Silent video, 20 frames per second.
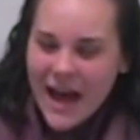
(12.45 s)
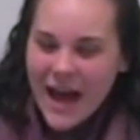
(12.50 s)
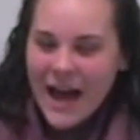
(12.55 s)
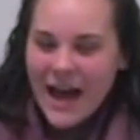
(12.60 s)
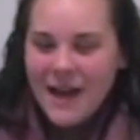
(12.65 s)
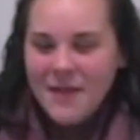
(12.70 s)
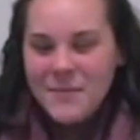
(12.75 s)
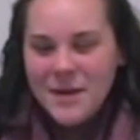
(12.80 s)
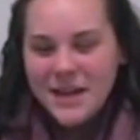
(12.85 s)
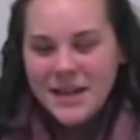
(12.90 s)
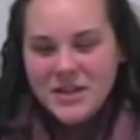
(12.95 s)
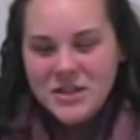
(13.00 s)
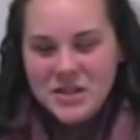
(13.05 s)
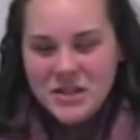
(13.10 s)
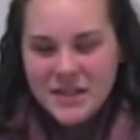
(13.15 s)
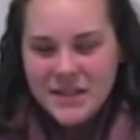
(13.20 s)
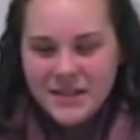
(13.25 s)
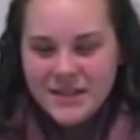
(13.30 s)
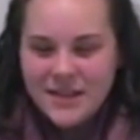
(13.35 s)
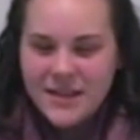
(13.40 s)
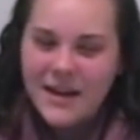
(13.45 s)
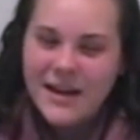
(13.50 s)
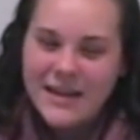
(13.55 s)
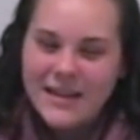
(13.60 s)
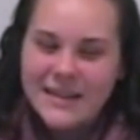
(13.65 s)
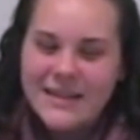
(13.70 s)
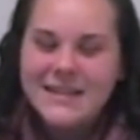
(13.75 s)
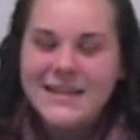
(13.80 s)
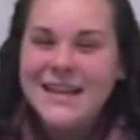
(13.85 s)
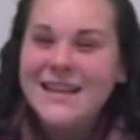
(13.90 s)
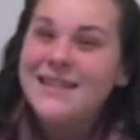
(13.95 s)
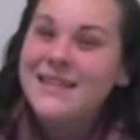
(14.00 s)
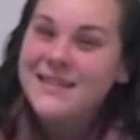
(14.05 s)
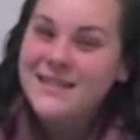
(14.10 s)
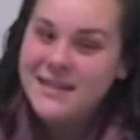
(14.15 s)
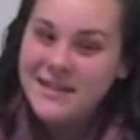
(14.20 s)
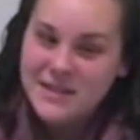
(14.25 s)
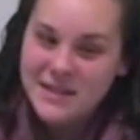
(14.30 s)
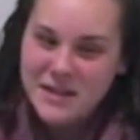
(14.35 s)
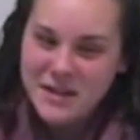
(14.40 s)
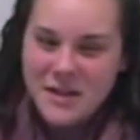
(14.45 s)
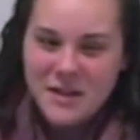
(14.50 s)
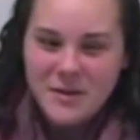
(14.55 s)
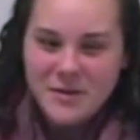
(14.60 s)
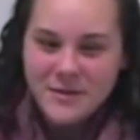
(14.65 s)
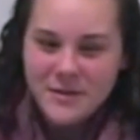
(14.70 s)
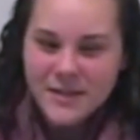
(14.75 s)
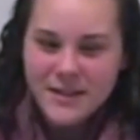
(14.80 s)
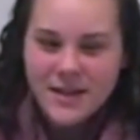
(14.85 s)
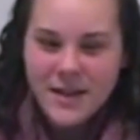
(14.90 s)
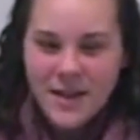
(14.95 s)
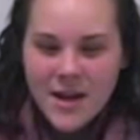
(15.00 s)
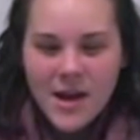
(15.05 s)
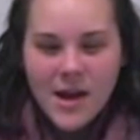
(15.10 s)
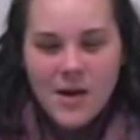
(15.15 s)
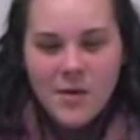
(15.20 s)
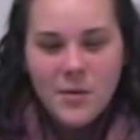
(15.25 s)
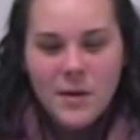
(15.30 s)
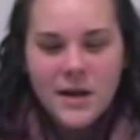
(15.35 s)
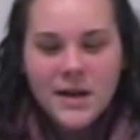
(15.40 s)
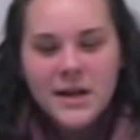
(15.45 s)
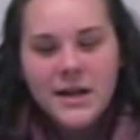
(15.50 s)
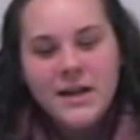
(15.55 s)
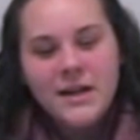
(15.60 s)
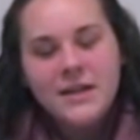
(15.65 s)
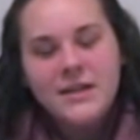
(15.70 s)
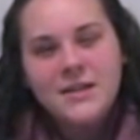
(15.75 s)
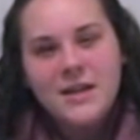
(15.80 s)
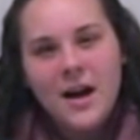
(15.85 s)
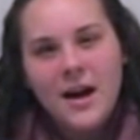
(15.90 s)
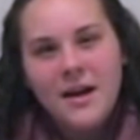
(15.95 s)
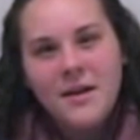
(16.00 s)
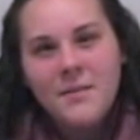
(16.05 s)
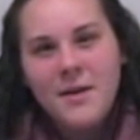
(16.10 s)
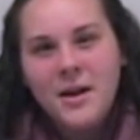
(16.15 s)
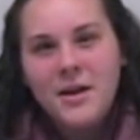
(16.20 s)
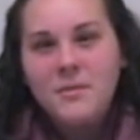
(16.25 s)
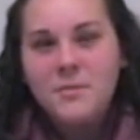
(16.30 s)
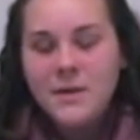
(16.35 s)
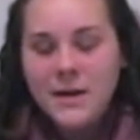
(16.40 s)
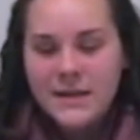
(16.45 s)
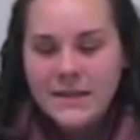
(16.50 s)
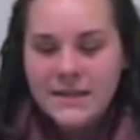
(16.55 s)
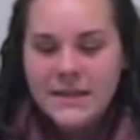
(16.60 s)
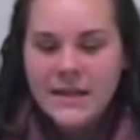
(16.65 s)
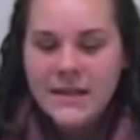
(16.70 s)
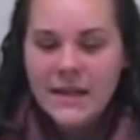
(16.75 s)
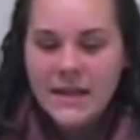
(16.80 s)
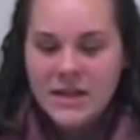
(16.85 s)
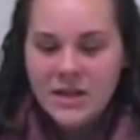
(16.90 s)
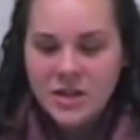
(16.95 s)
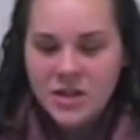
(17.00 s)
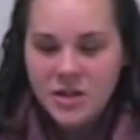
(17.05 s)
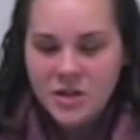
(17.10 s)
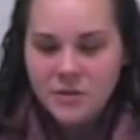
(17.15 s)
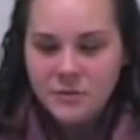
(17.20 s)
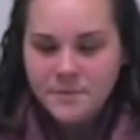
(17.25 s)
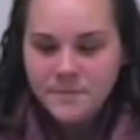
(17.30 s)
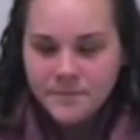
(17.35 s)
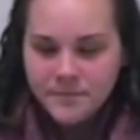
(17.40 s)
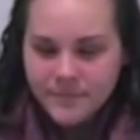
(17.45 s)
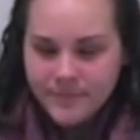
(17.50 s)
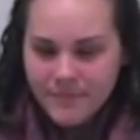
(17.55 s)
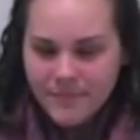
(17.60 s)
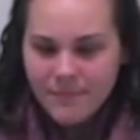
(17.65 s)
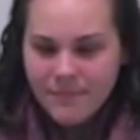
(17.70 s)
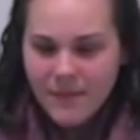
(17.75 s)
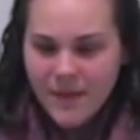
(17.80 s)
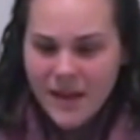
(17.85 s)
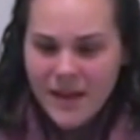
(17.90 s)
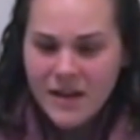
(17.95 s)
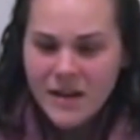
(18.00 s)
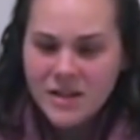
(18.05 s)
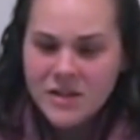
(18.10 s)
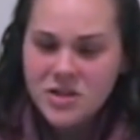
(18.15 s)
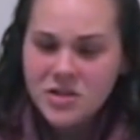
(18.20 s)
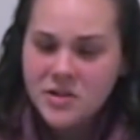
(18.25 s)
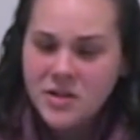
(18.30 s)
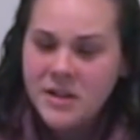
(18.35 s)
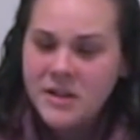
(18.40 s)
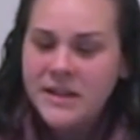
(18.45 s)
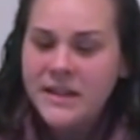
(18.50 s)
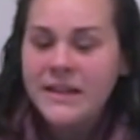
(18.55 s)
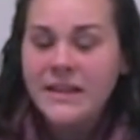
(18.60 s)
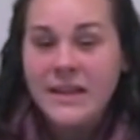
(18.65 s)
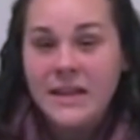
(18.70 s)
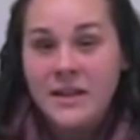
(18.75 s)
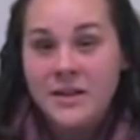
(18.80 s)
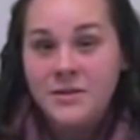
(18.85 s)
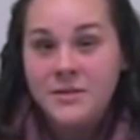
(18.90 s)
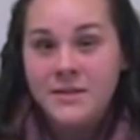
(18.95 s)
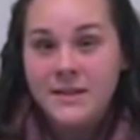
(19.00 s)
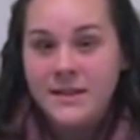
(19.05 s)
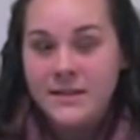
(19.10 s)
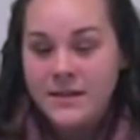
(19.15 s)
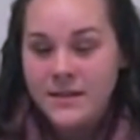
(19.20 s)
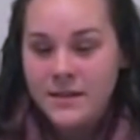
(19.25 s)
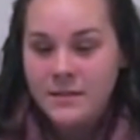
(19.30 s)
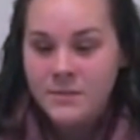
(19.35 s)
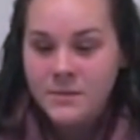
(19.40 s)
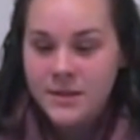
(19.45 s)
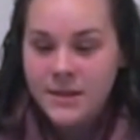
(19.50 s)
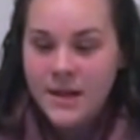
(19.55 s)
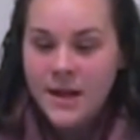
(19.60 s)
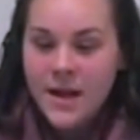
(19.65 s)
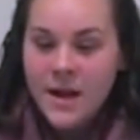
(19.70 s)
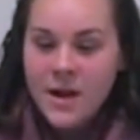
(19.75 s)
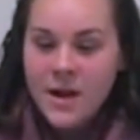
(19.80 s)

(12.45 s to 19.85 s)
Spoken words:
I'm Angelique Salakis and this is the news. We are here to talk about a pressing issue in Australian ecosystems.